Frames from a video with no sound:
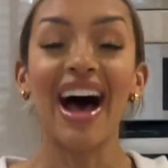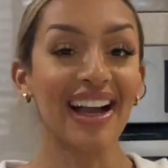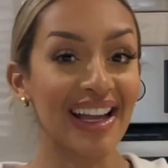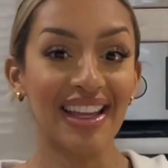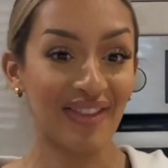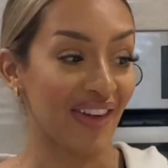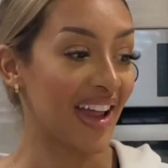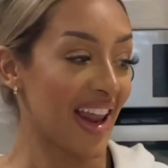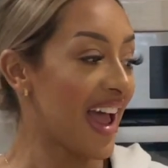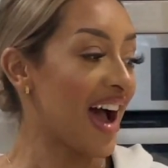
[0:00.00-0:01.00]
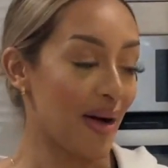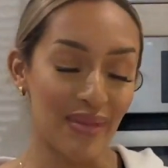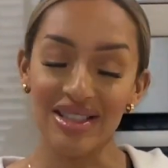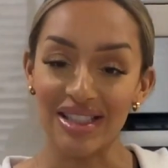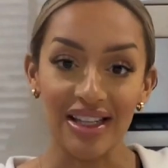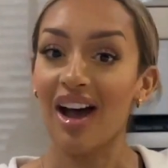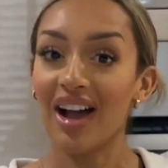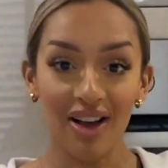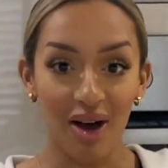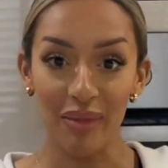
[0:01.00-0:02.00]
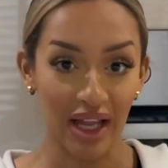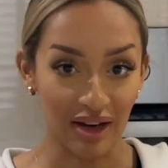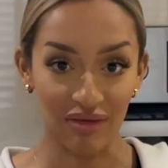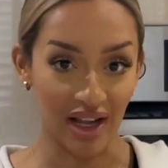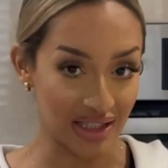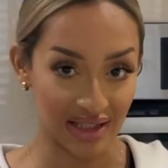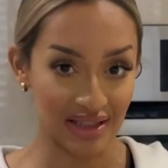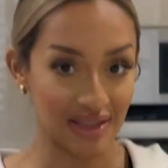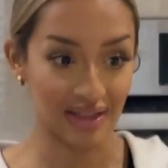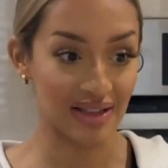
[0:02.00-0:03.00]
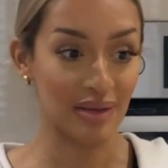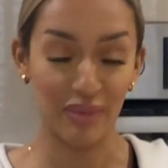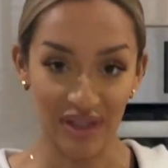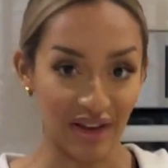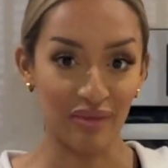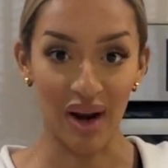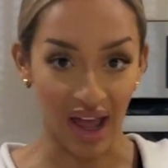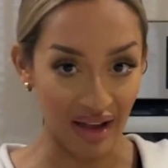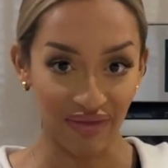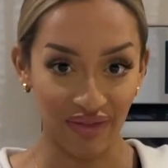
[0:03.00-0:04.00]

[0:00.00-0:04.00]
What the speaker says: Okay, yeah, fine. I'm messing. I can't make rice to save my life.